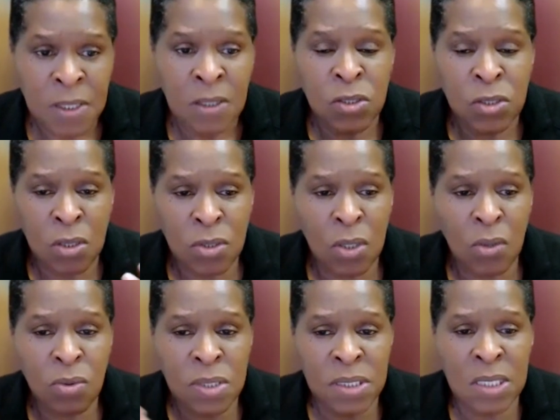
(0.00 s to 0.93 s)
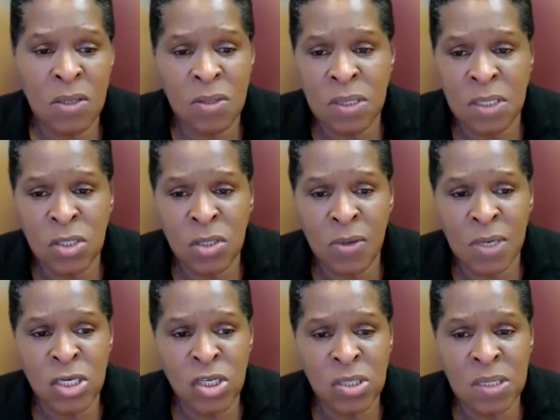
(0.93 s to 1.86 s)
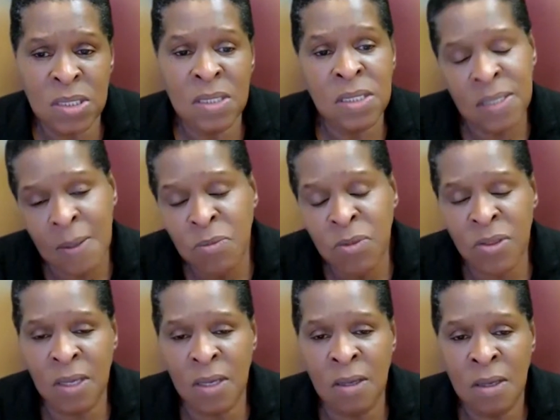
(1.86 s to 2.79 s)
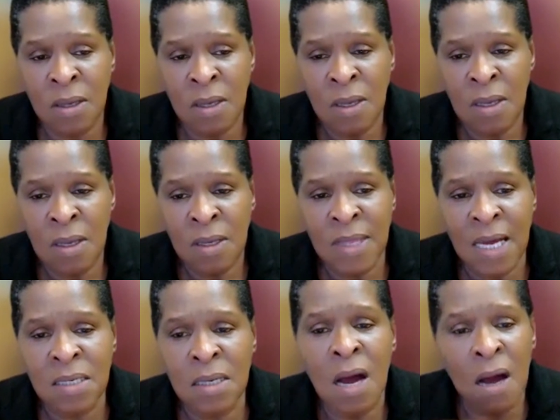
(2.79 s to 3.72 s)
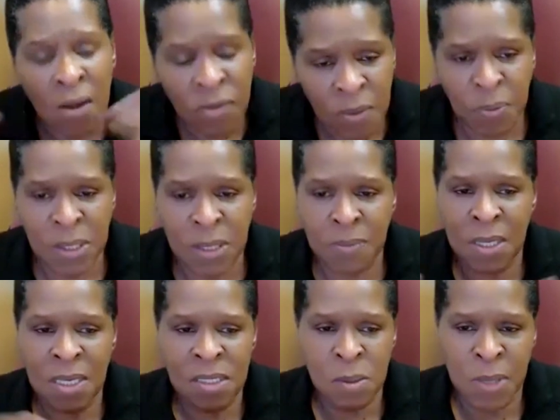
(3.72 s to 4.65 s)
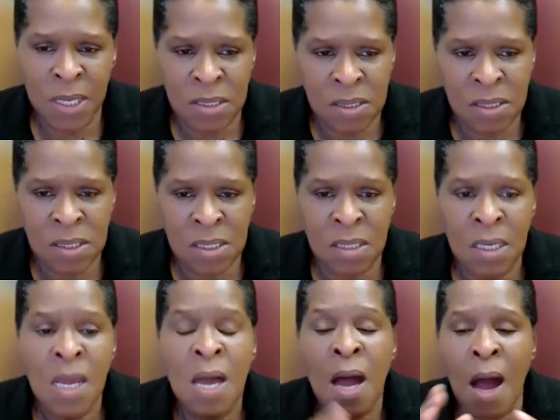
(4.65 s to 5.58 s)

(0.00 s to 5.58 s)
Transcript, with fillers: So don't see your situations as something that other people has placed us in.